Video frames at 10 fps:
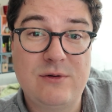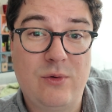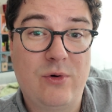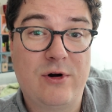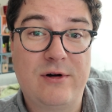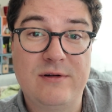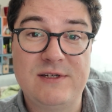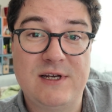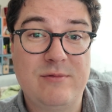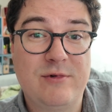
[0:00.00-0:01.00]
or
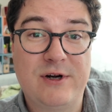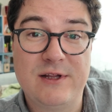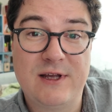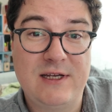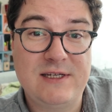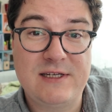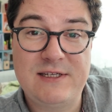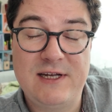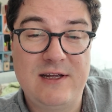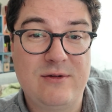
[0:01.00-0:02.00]
somewhere in
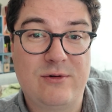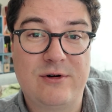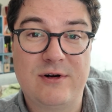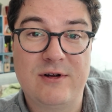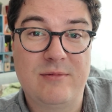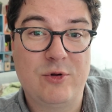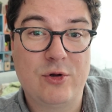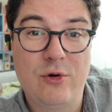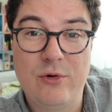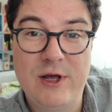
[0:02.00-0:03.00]
Kazakhstan or
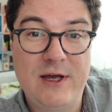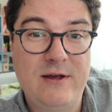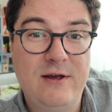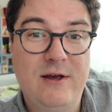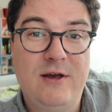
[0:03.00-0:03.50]
Mongolia,